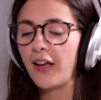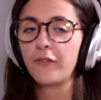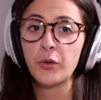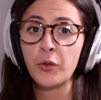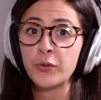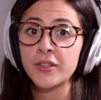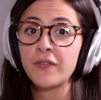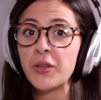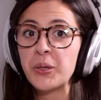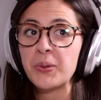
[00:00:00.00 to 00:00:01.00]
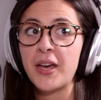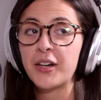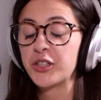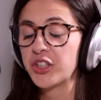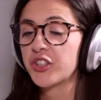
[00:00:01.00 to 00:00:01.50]
For those of you that
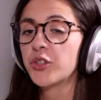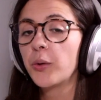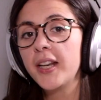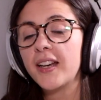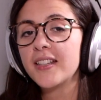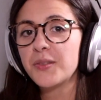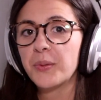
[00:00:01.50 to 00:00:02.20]
are just joining us,